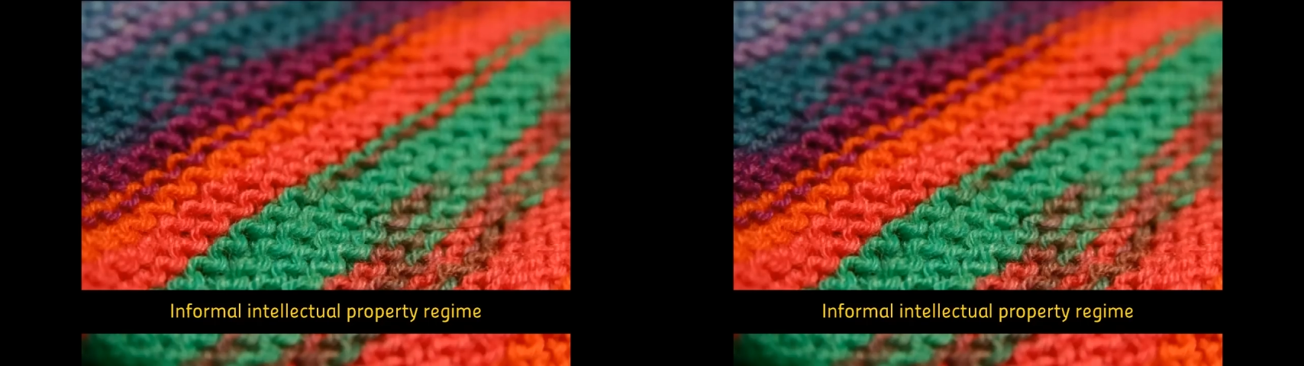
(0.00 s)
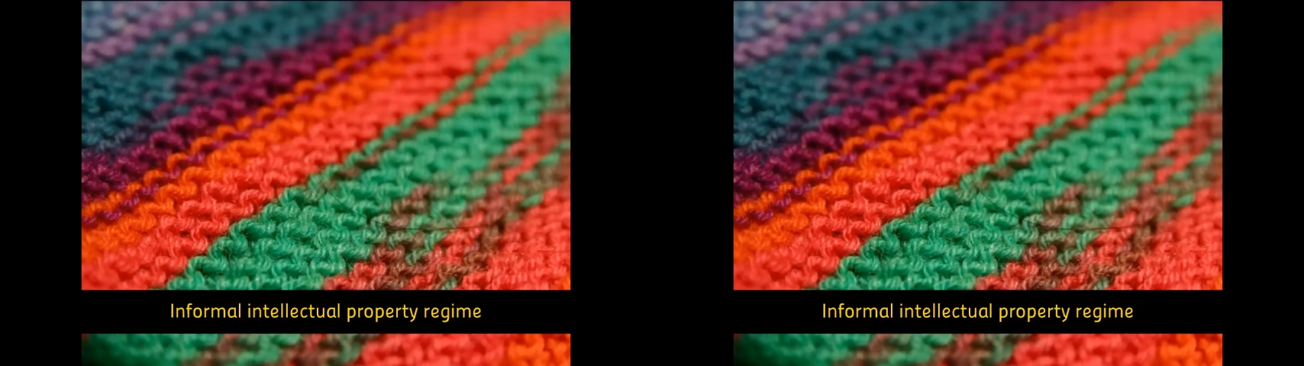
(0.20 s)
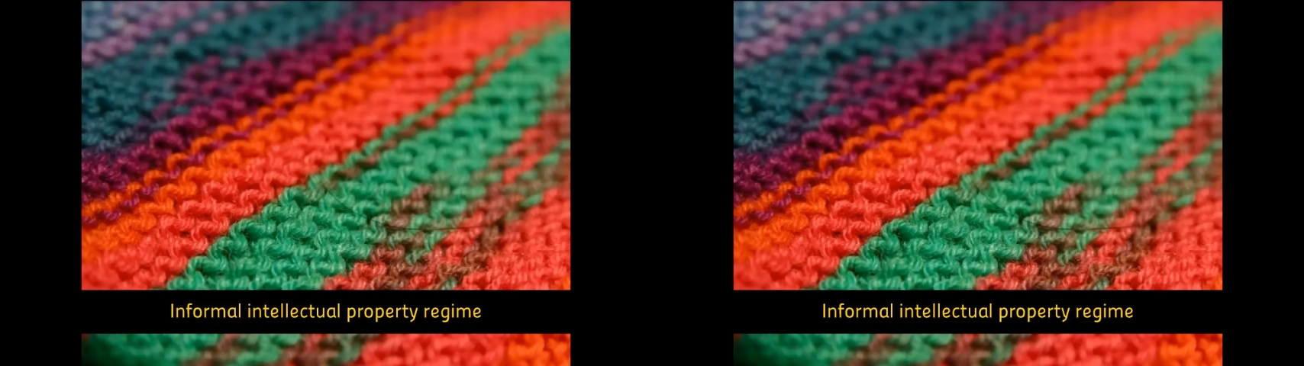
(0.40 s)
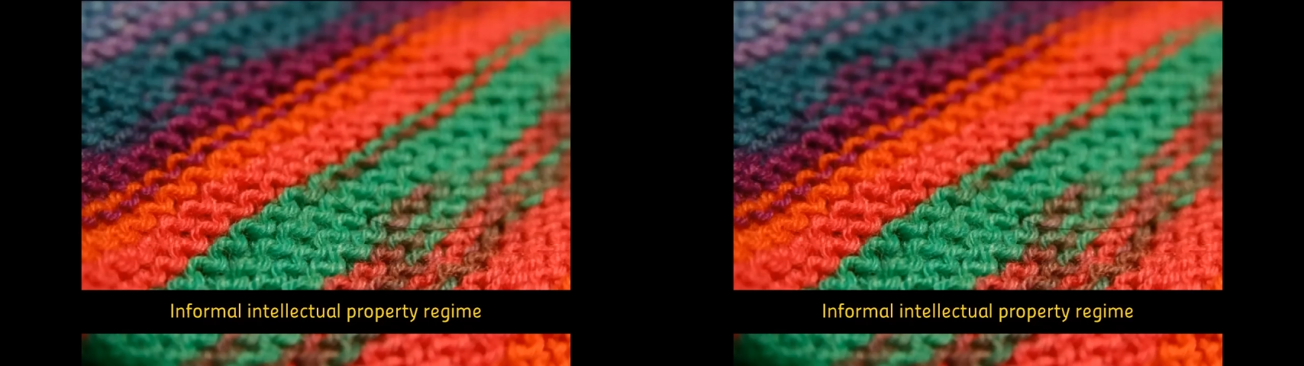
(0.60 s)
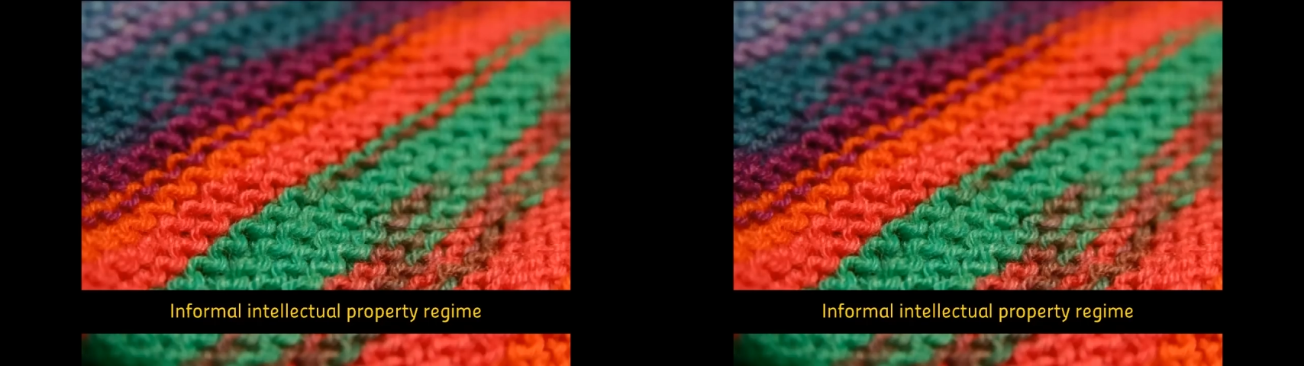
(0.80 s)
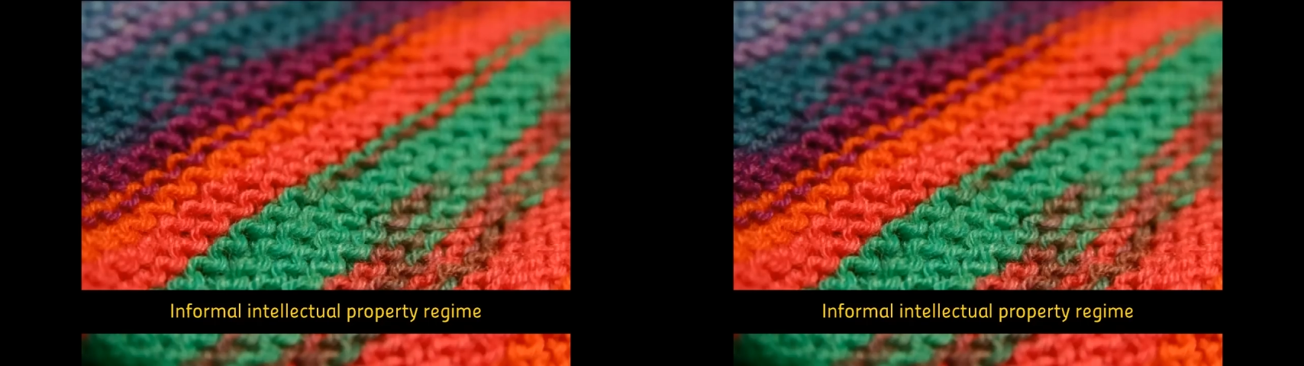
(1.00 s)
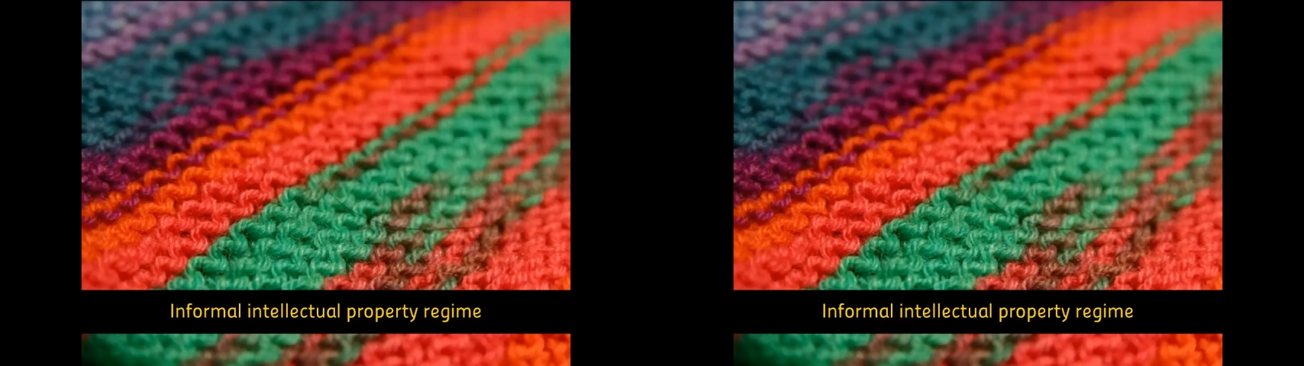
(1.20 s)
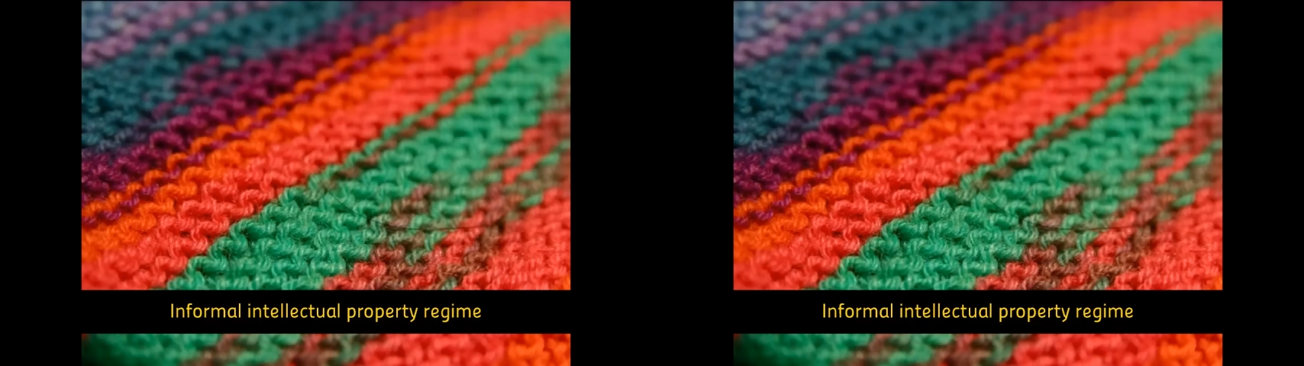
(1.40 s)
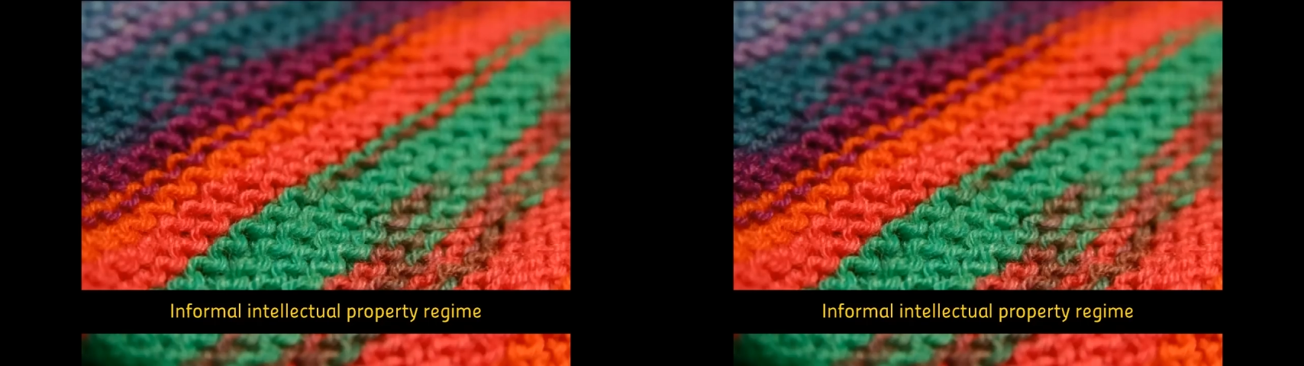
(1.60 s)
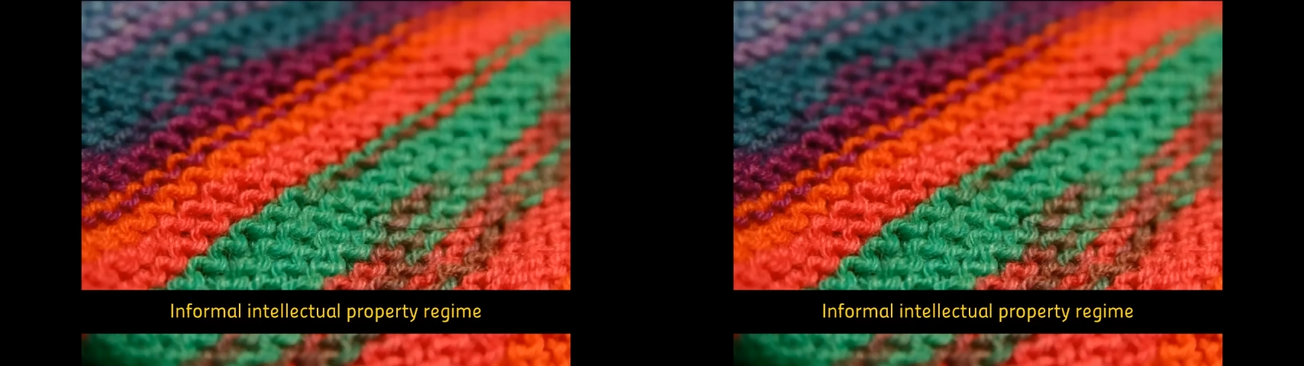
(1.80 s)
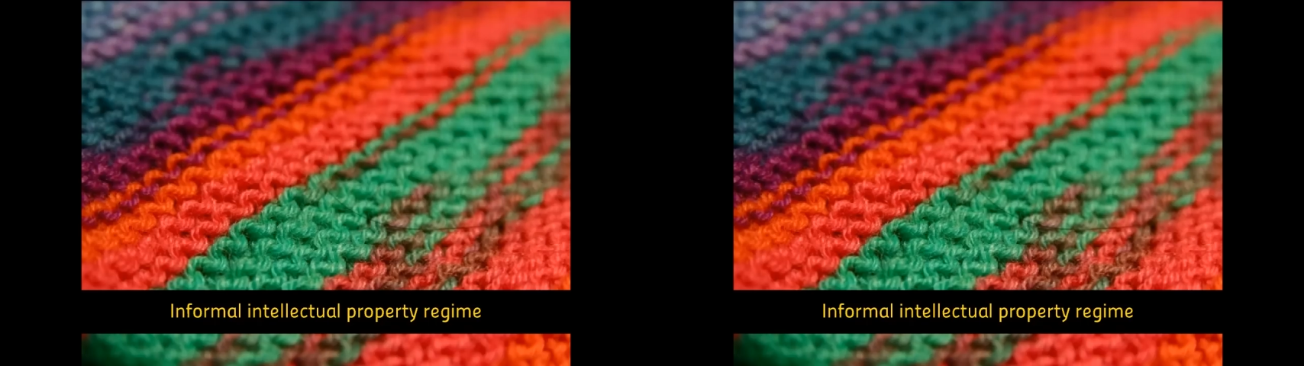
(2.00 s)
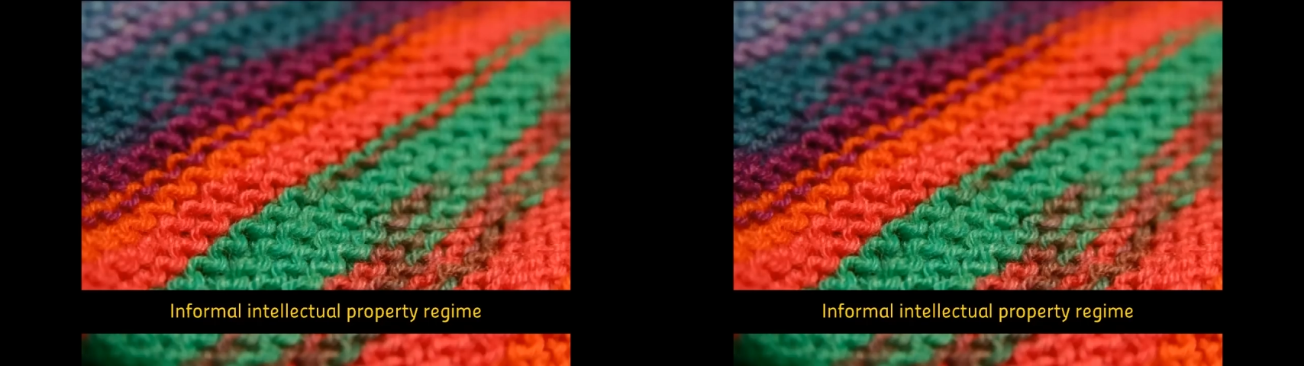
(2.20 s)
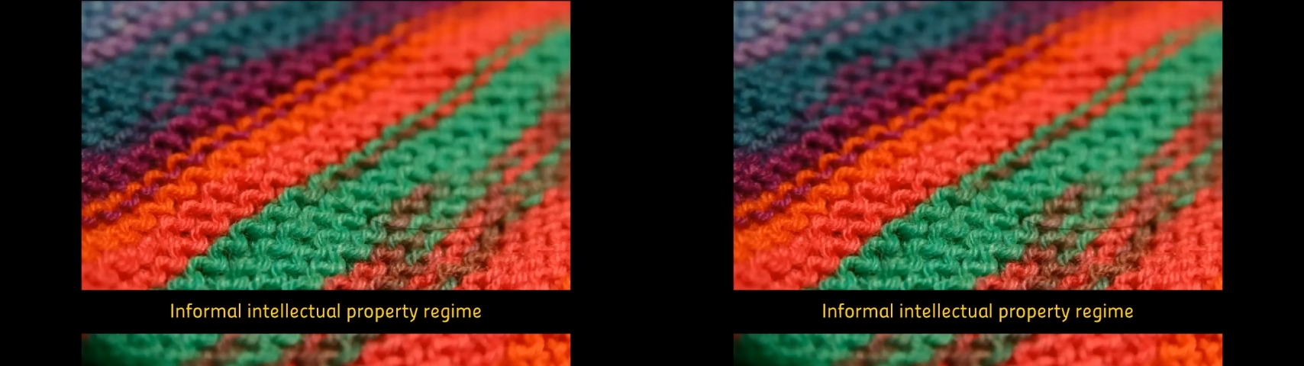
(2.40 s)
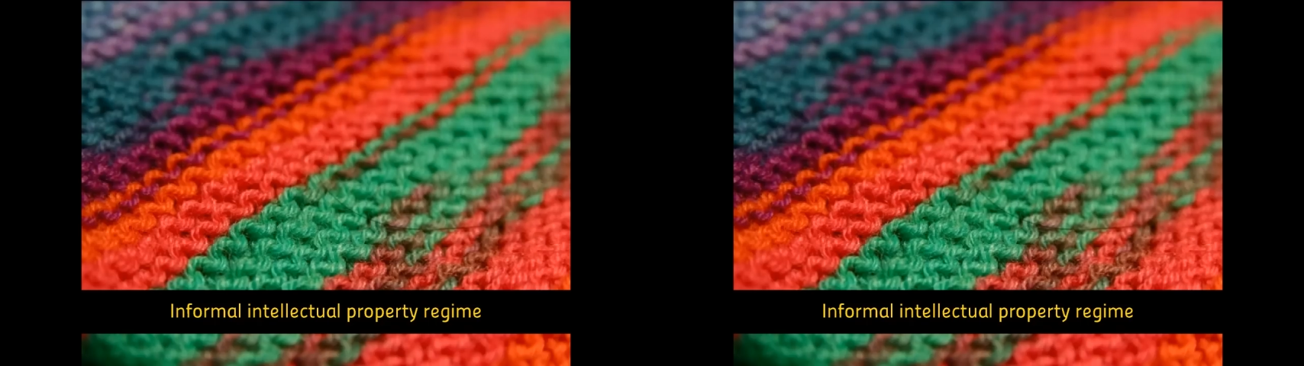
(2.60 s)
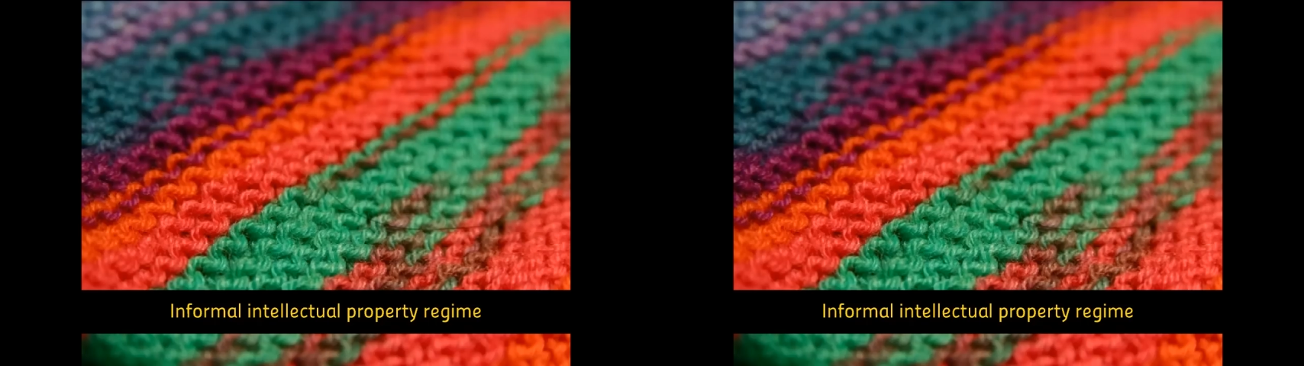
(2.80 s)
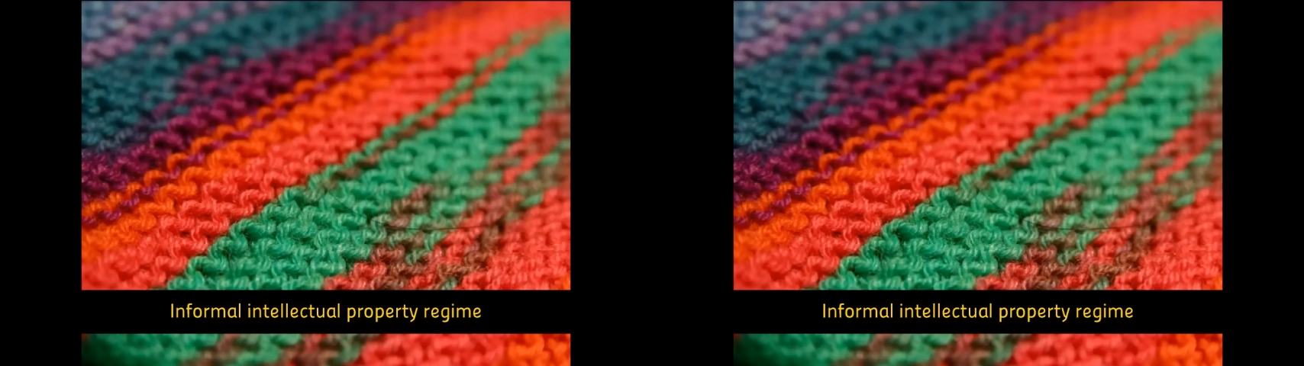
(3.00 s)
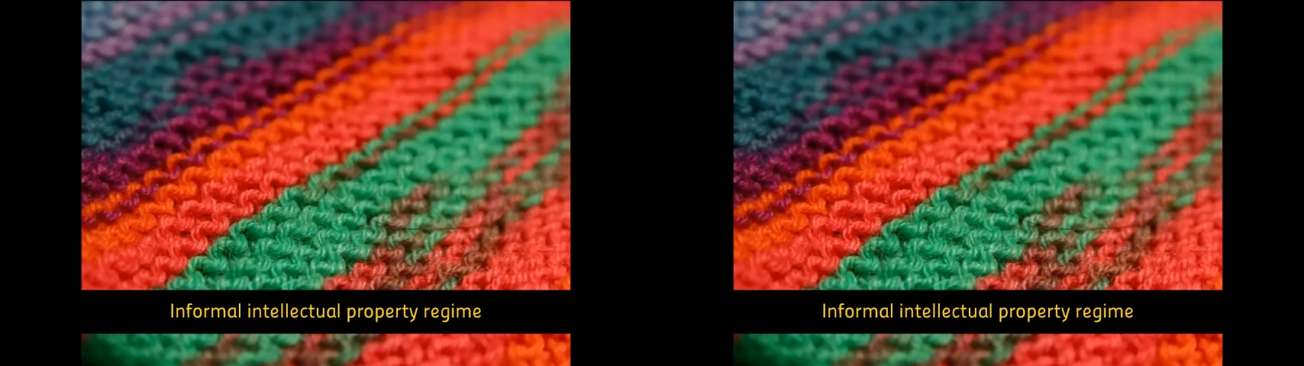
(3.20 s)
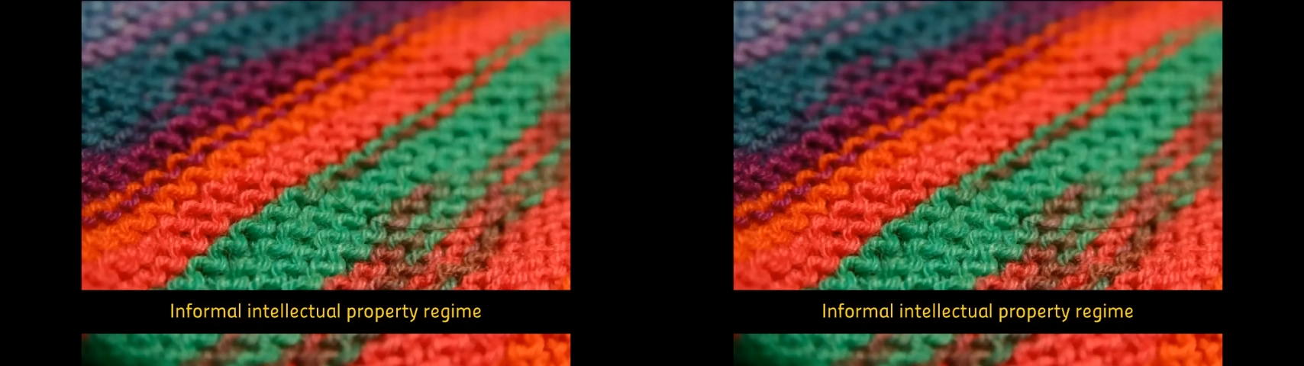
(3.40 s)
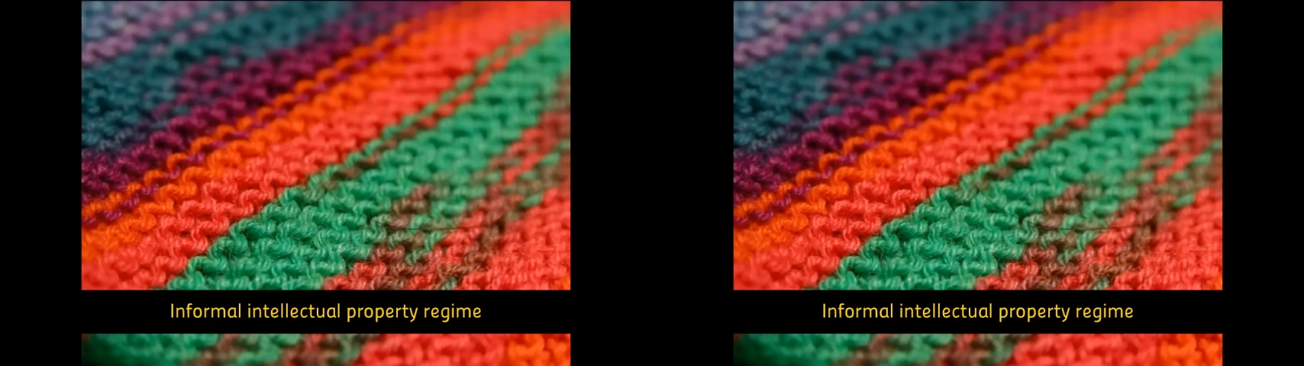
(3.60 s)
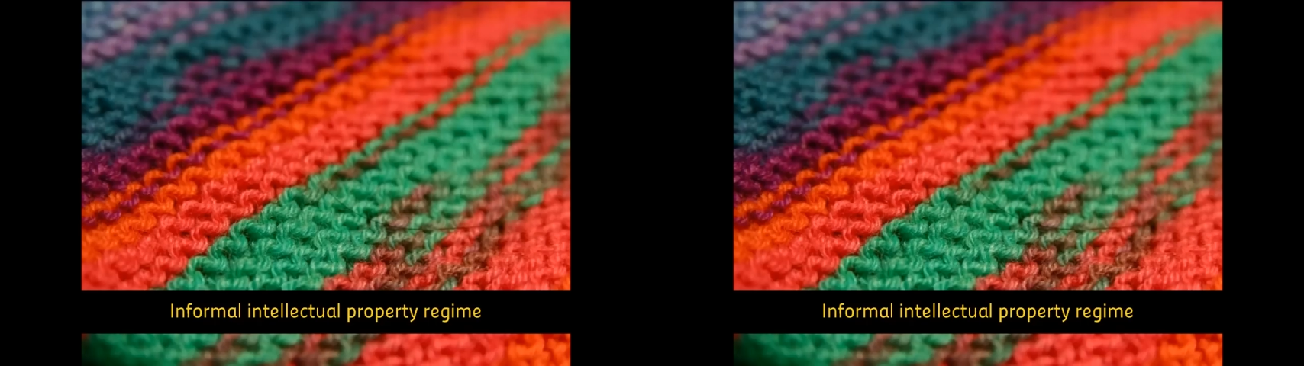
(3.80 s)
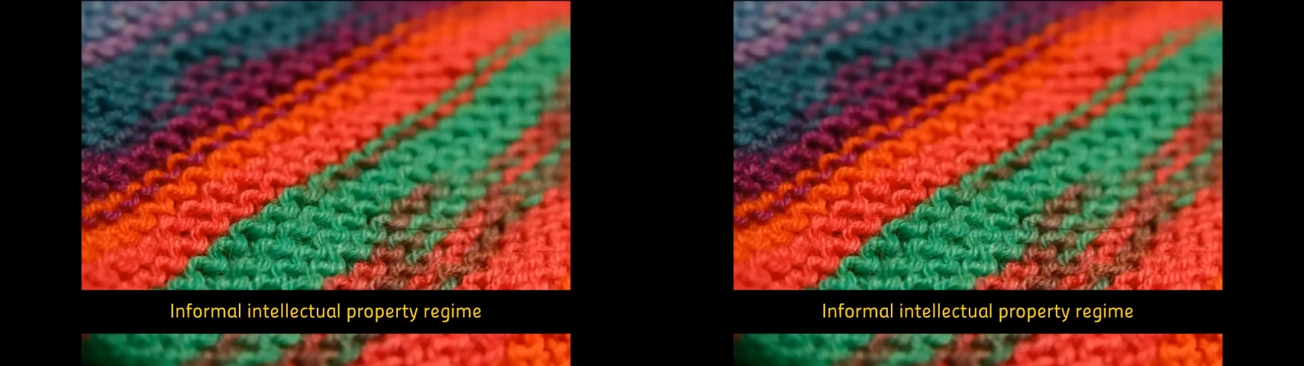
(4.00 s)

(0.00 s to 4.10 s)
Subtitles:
(no speaker visible)